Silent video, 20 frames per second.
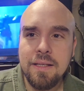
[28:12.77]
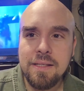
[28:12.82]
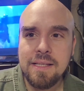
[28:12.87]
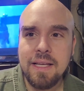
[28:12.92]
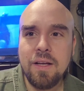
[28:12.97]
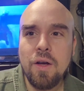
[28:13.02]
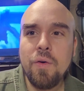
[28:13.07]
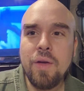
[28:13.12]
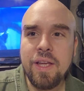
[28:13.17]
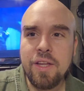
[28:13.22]
It's
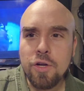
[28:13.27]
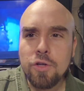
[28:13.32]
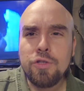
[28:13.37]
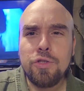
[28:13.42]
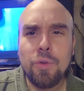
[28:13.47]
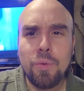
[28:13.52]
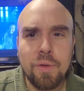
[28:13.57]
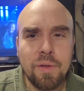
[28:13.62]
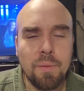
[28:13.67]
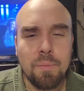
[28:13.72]
like, okay, you're
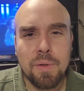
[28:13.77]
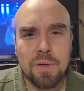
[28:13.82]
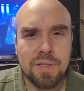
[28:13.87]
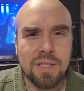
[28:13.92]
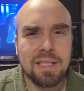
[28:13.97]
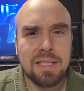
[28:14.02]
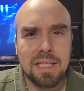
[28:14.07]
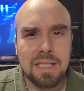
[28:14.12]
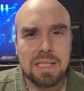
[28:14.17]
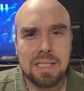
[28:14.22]
doing the
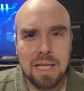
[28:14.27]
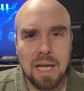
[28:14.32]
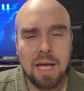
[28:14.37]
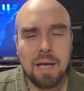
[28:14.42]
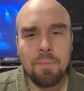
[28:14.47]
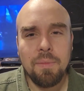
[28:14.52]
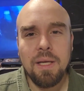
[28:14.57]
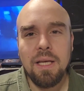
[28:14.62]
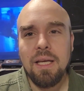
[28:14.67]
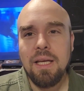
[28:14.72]
music this
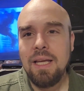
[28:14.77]
time.